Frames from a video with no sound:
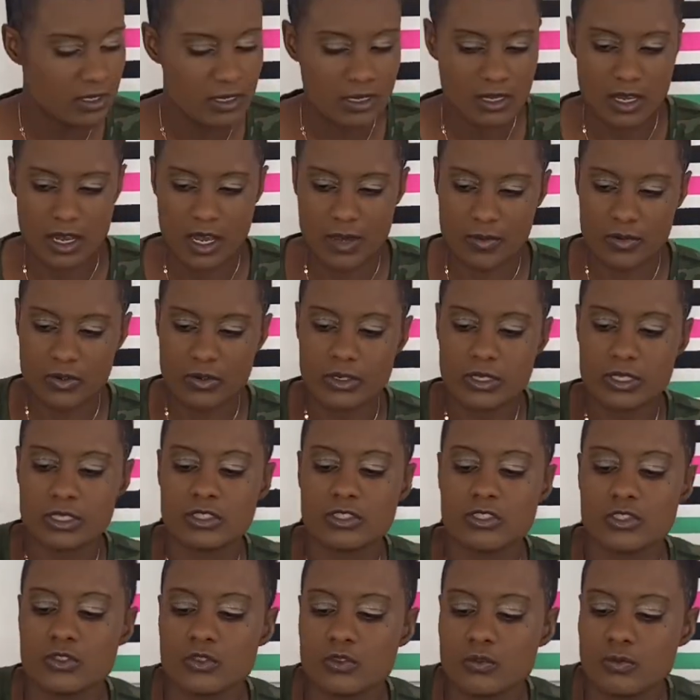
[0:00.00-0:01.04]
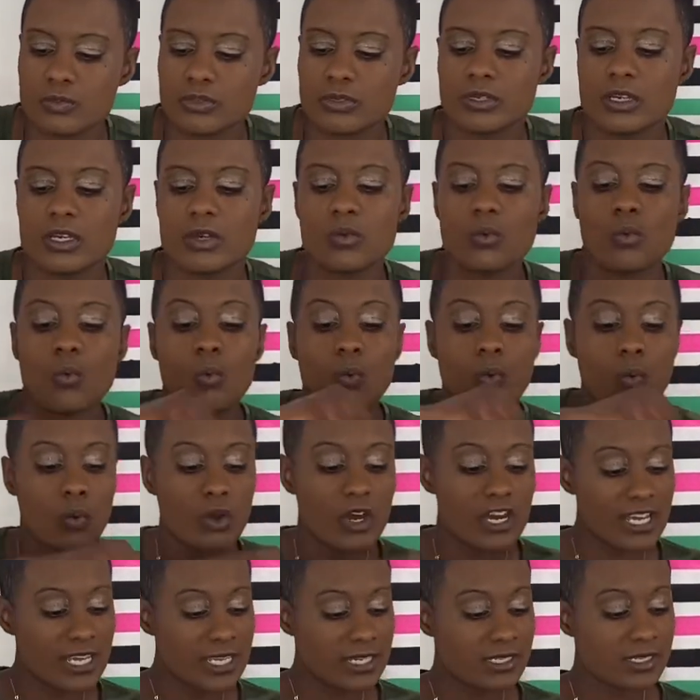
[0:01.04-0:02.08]
I'm going to put
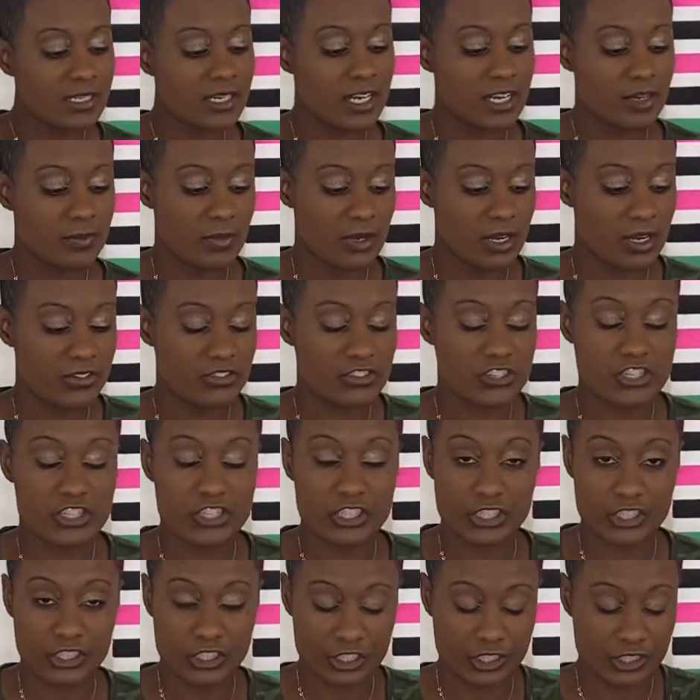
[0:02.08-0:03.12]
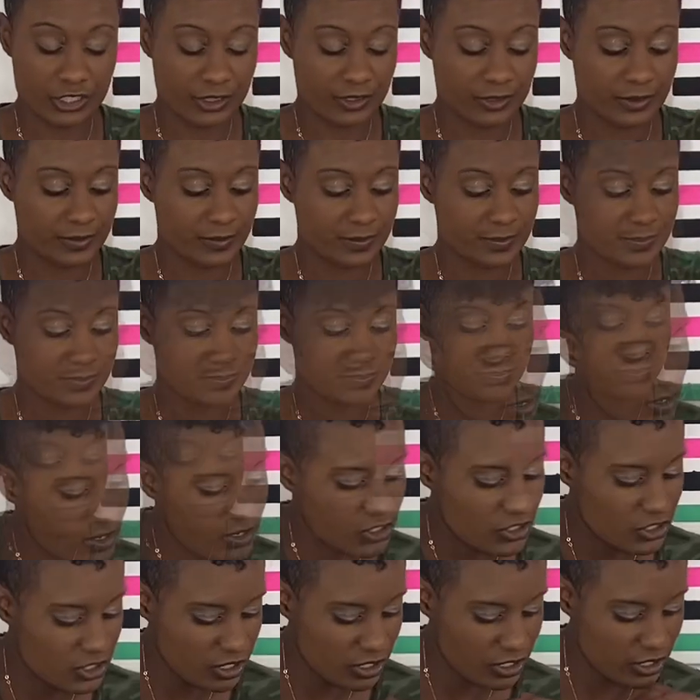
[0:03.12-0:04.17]
1 cup of sugar.
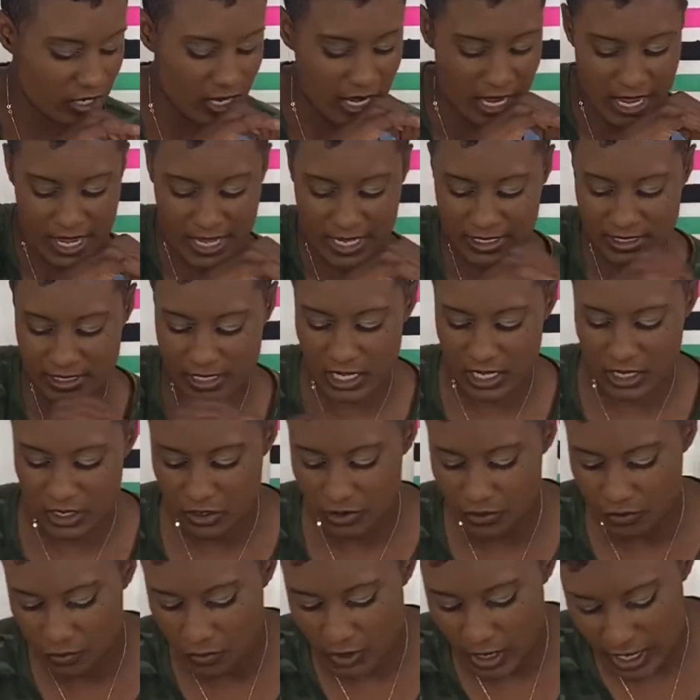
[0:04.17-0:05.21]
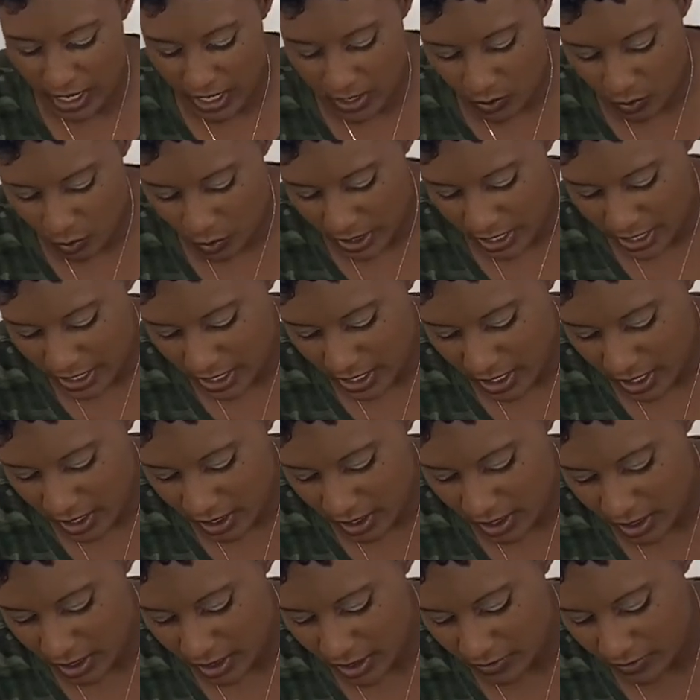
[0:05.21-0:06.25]
Sugar has a great way
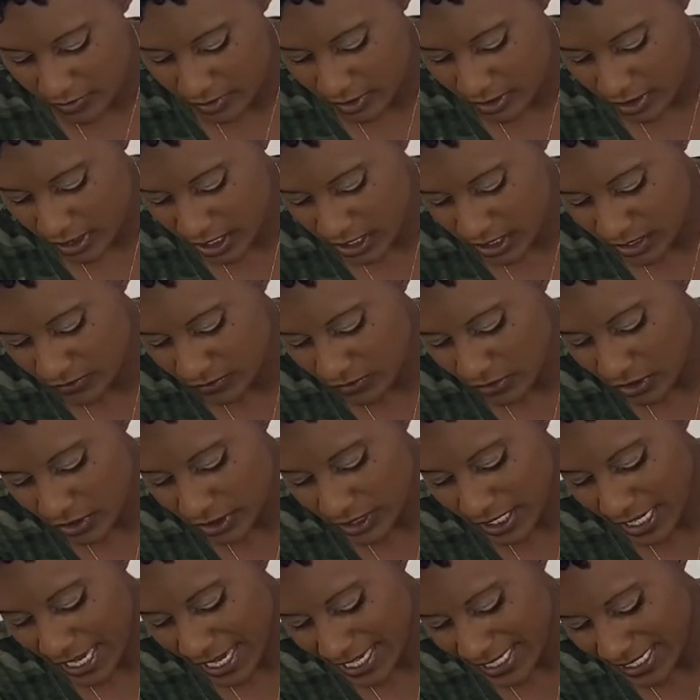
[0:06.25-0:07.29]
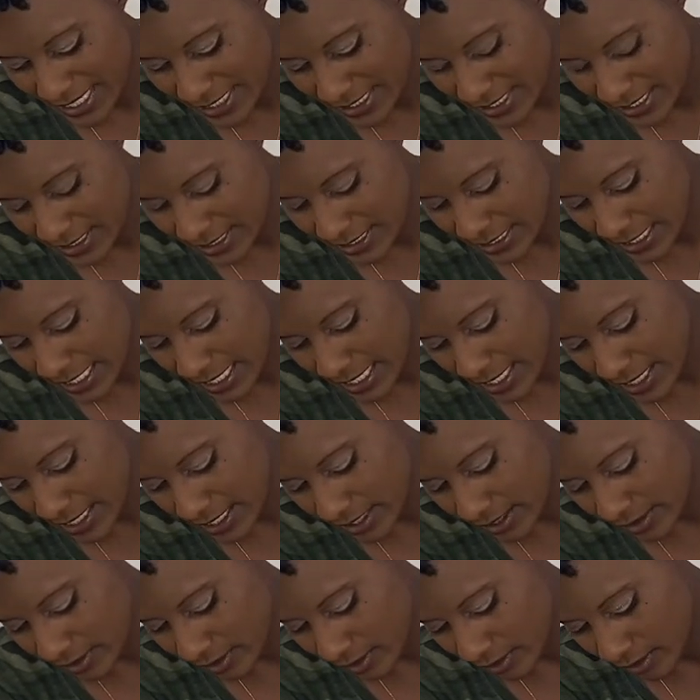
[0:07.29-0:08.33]
of exfoliating the
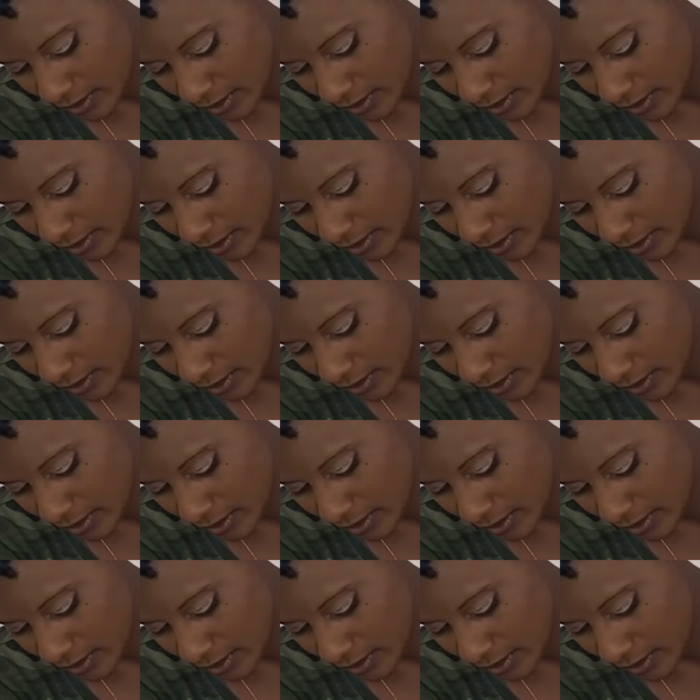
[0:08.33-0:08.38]
skin.